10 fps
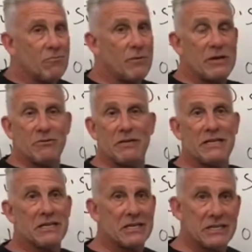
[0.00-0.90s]
We don't
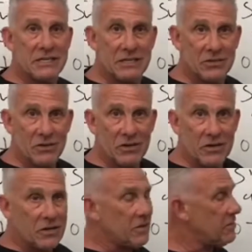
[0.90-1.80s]
need to
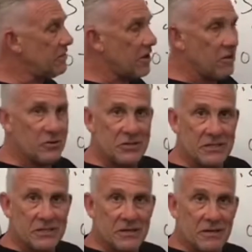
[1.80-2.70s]
consider
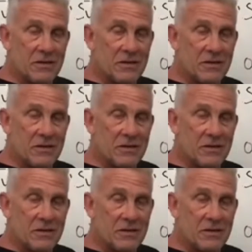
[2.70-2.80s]
those